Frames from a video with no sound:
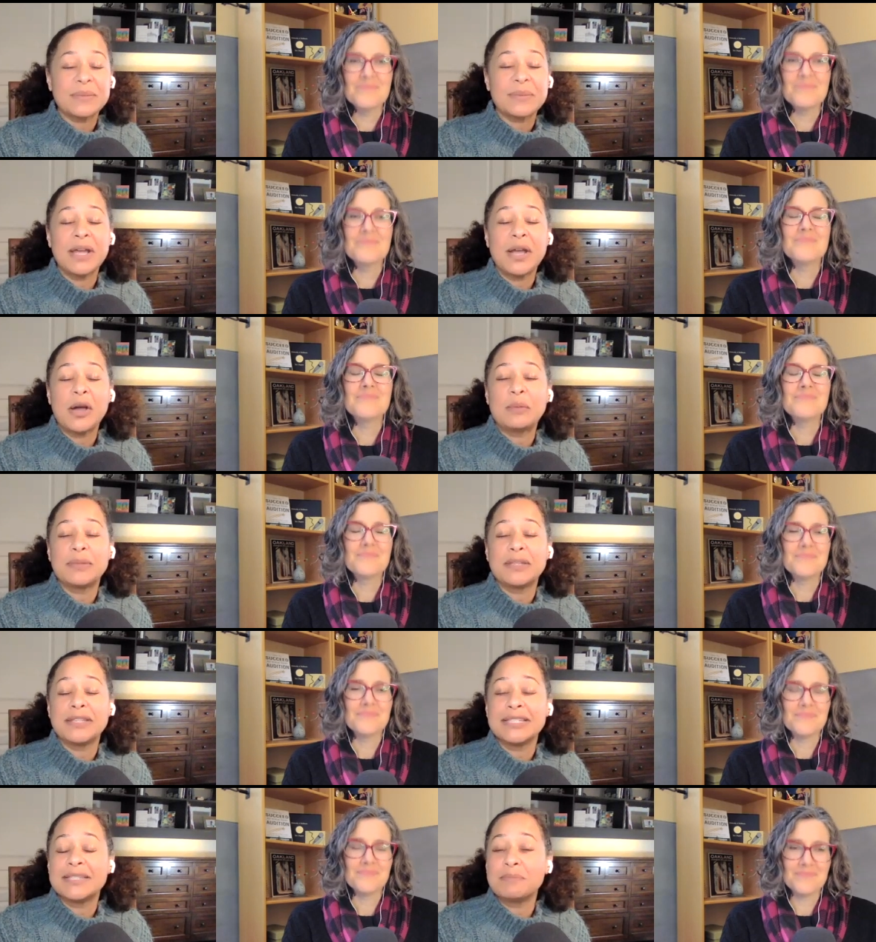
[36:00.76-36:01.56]
Speaker 1: we hope that
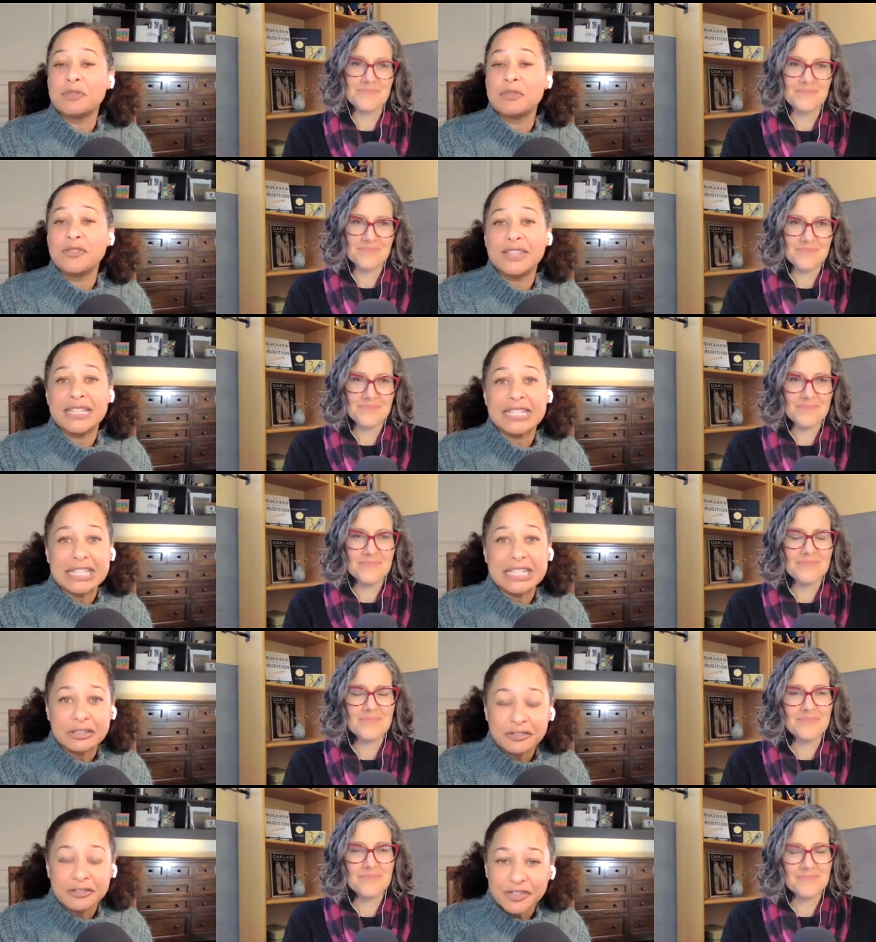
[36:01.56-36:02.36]
this moved the
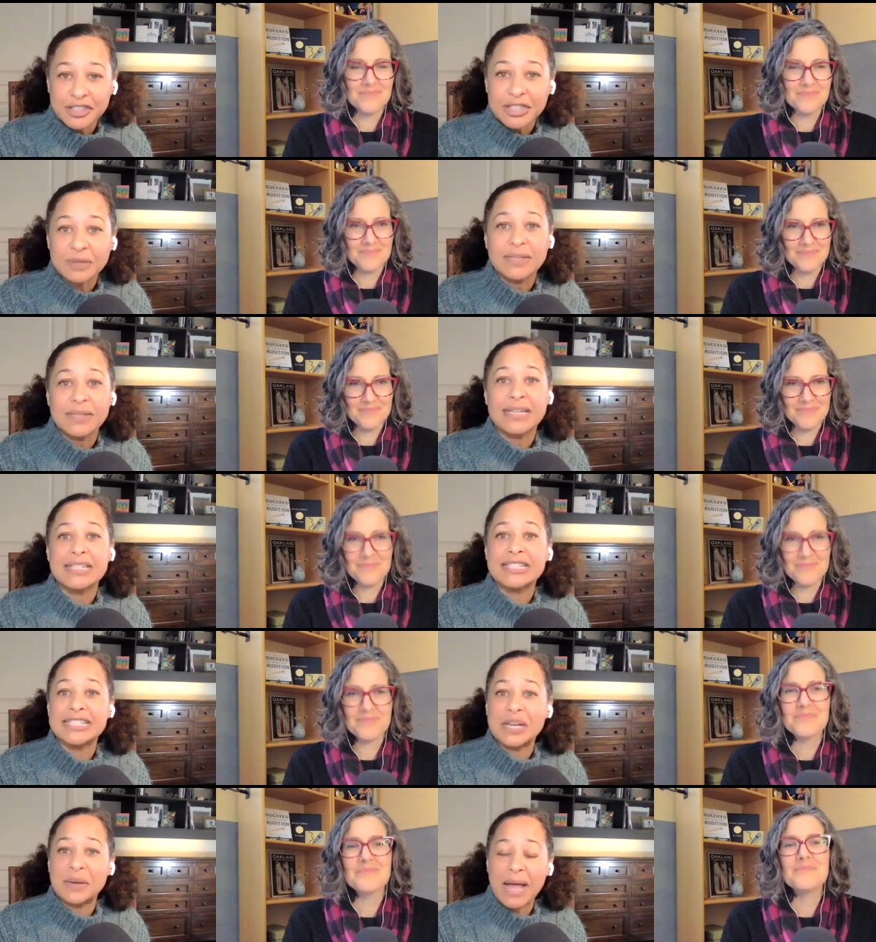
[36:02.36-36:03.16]
needle for you. Let us
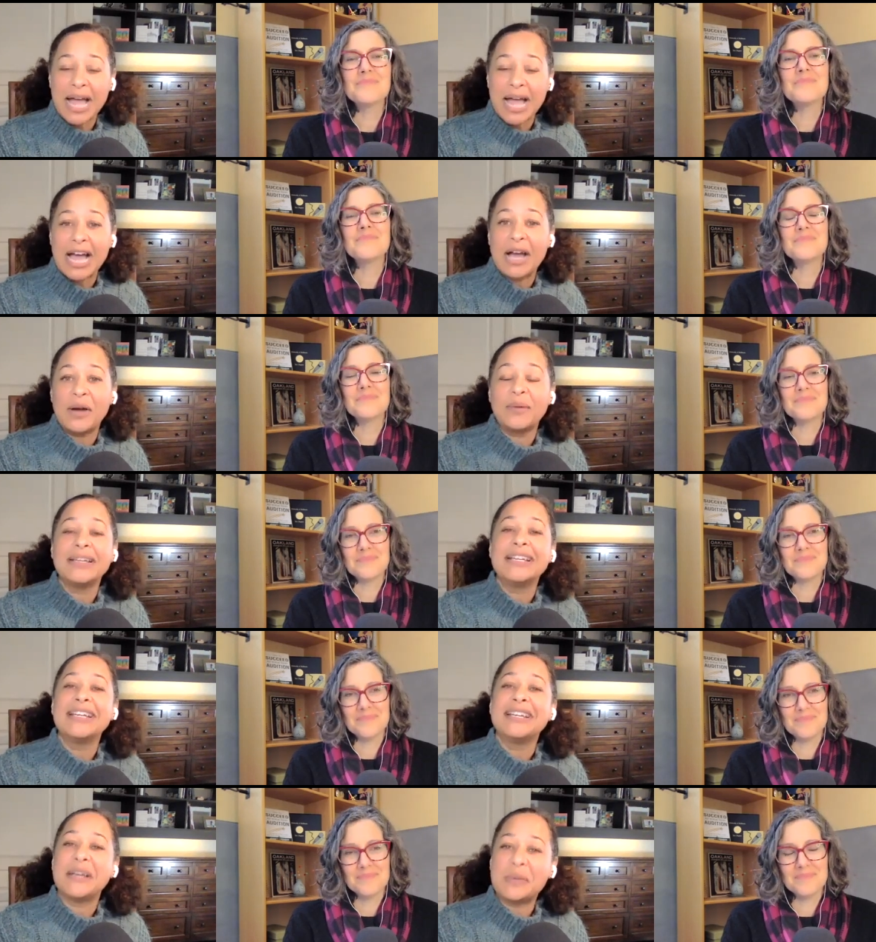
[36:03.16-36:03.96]
know how,
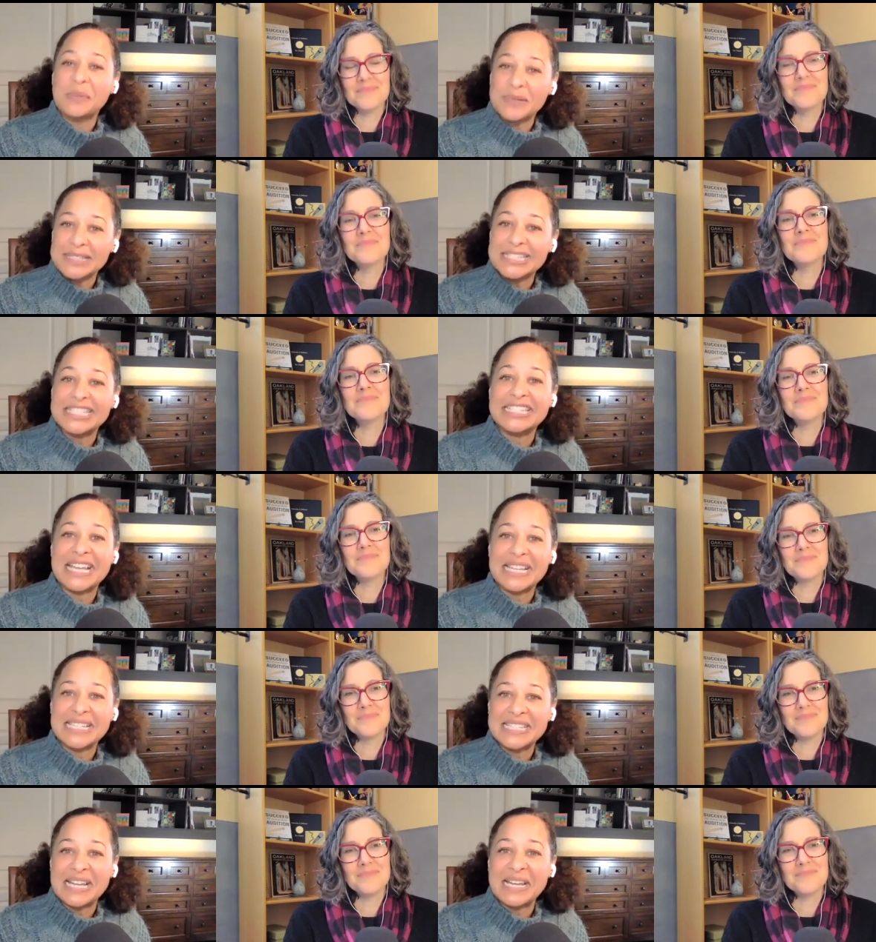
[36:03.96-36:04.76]
and we'll see you
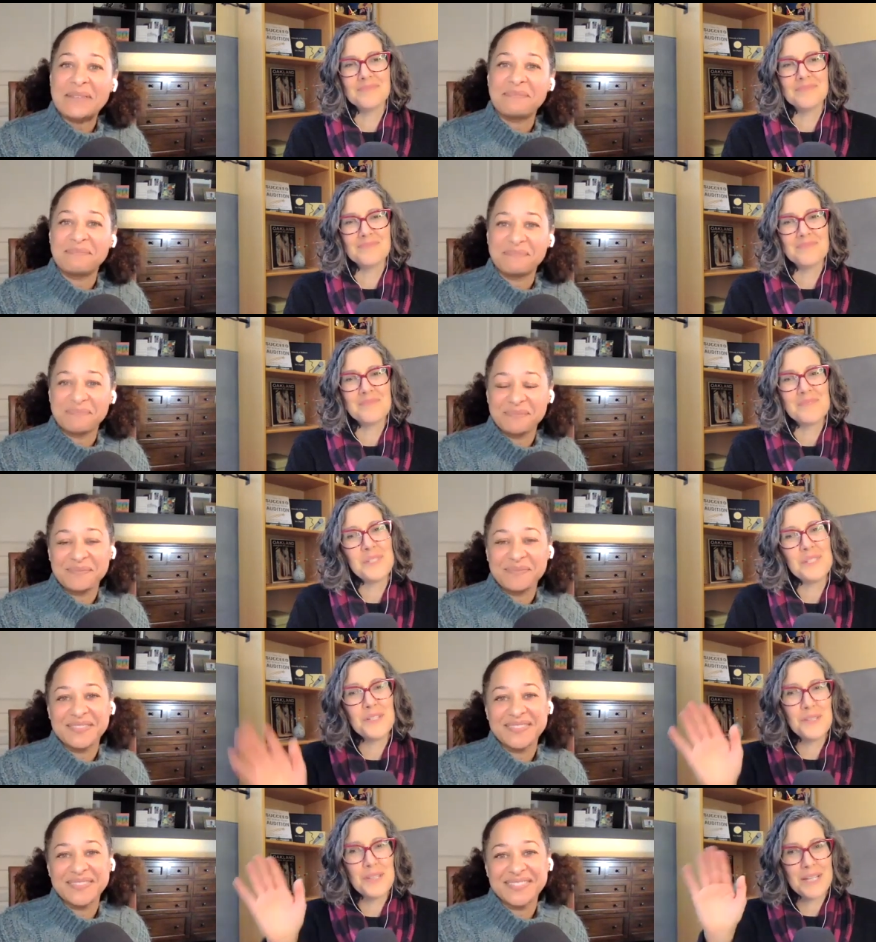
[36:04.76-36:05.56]
next time.
Speaker 2: See
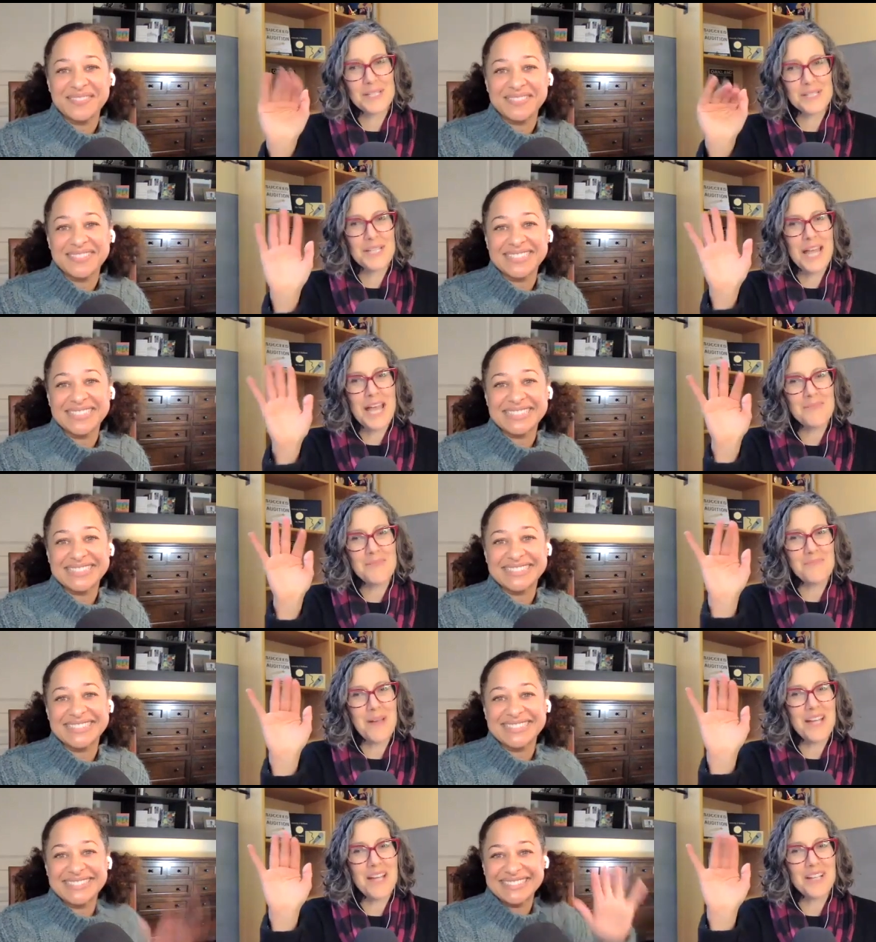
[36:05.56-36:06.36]
you next time.
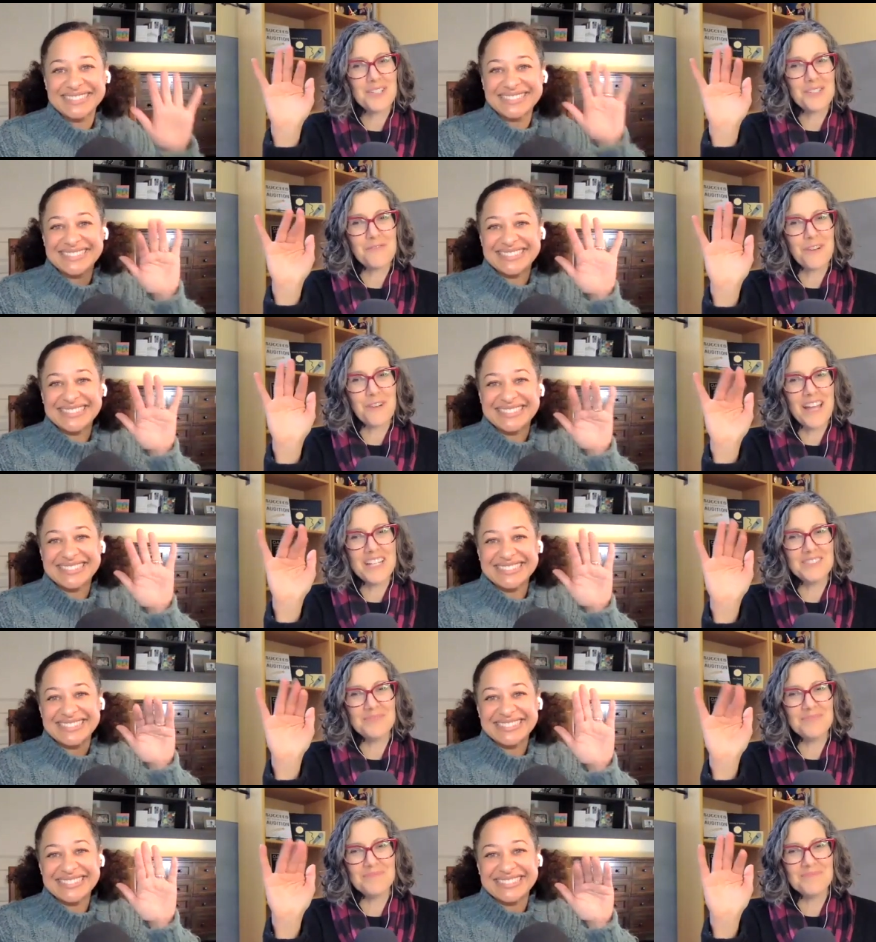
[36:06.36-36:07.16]
Bye, girlfriend.